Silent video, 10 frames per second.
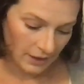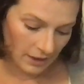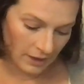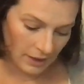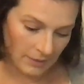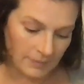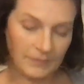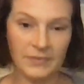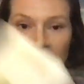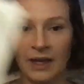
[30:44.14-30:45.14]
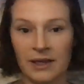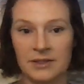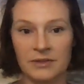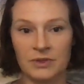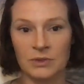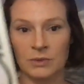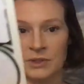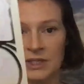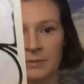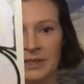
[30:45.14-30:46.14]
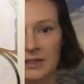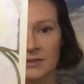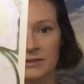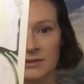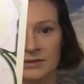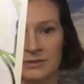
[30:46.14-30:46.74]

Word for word: Um, yeah, Ace of Swords. I mean,